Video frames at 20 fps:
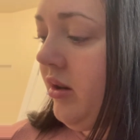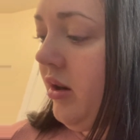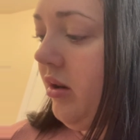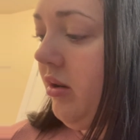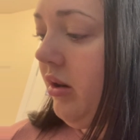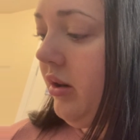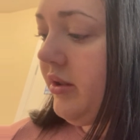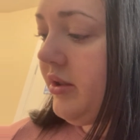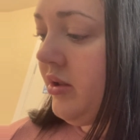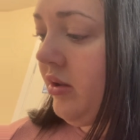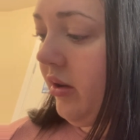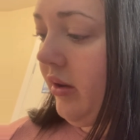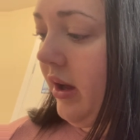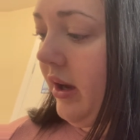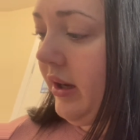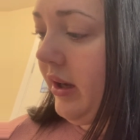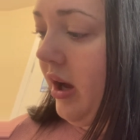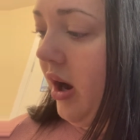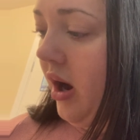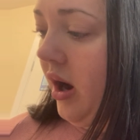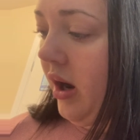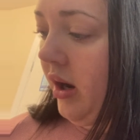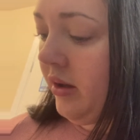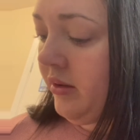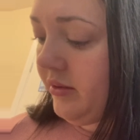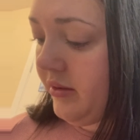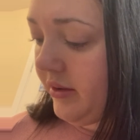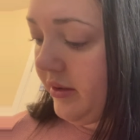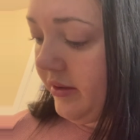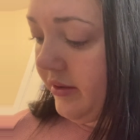well, it's not like I
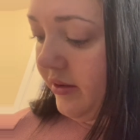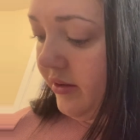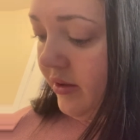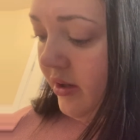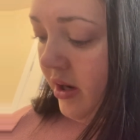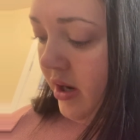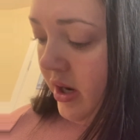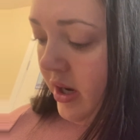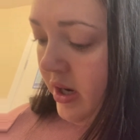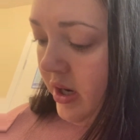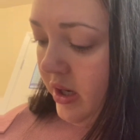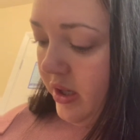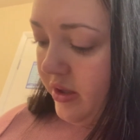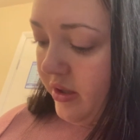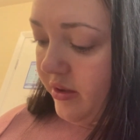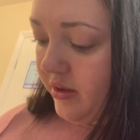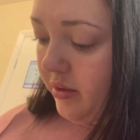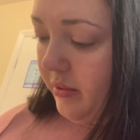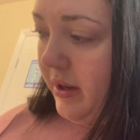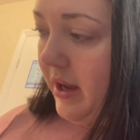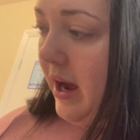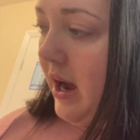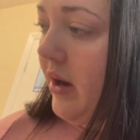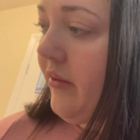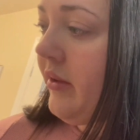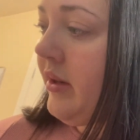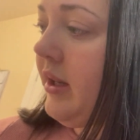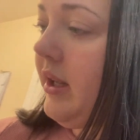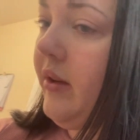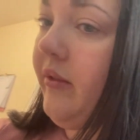can't, just that we
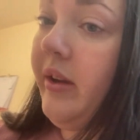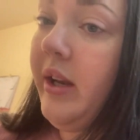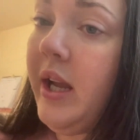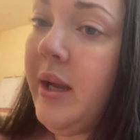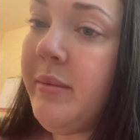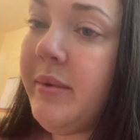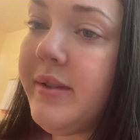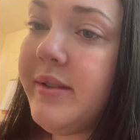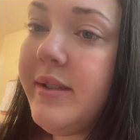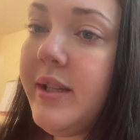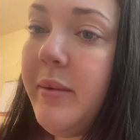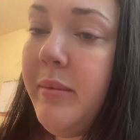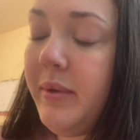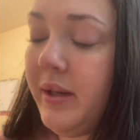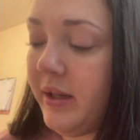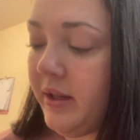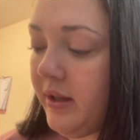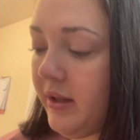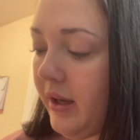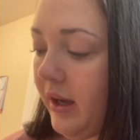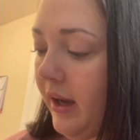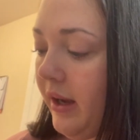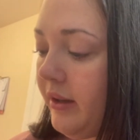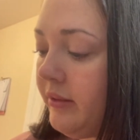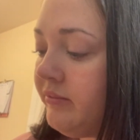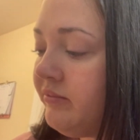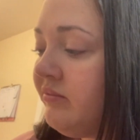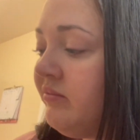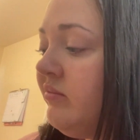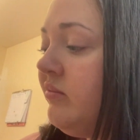haven't given him a sibling yet.